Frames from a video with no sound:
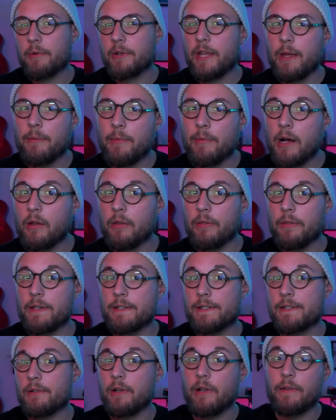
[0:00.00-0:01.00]
came out, they
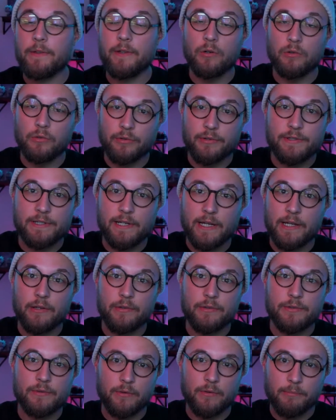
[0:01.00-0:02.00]
still had the older
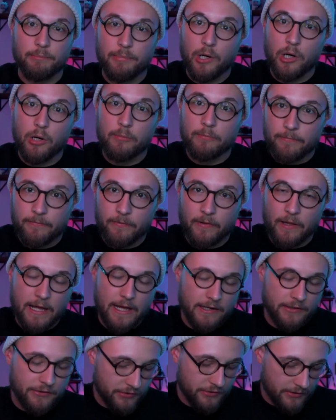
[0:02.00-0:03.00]
style sort of bulb
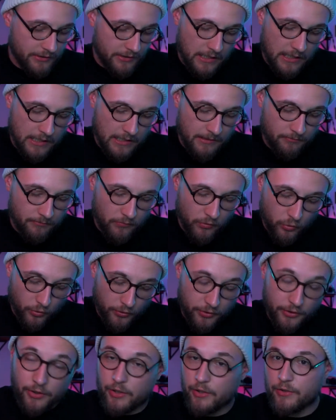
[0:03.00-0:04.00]
flash, or
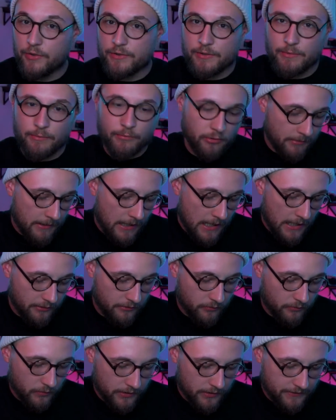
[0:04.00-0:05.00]
you could use the more
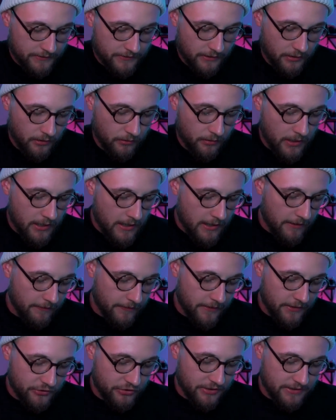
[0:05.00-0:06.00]
modern one. So
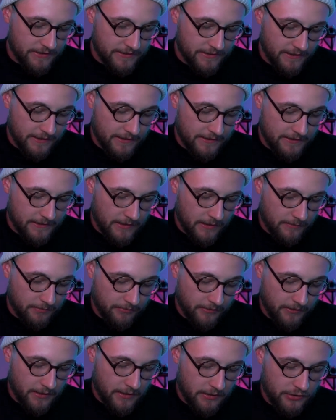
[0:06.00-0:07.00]
this just syncs up
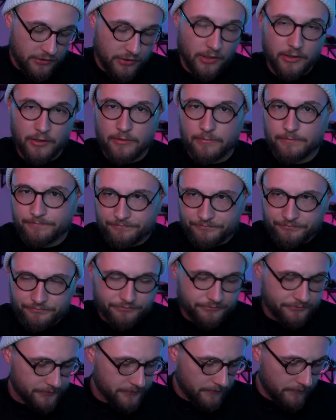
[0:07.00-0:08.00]
the shutter
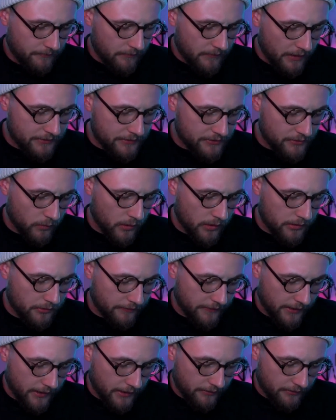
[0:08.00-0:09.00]
to one or
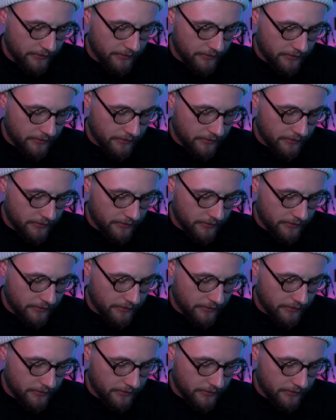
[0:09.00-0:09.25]
the other.